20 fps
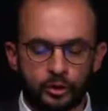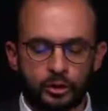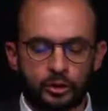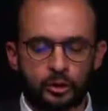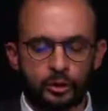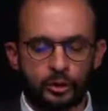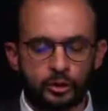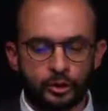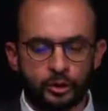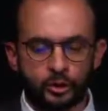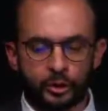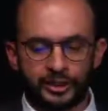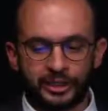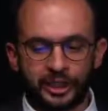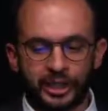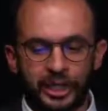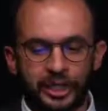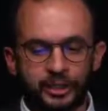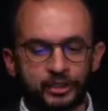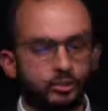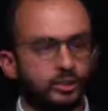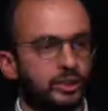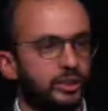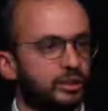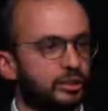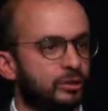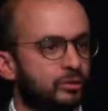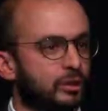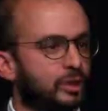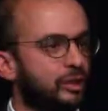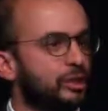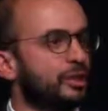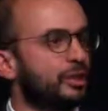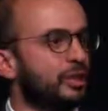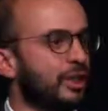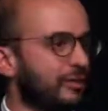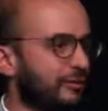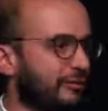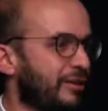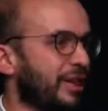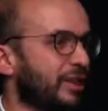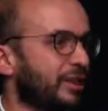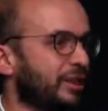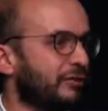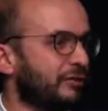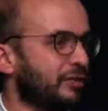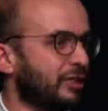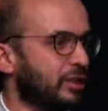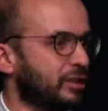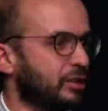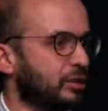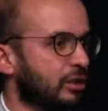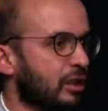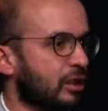is also analyze which is the effectiveness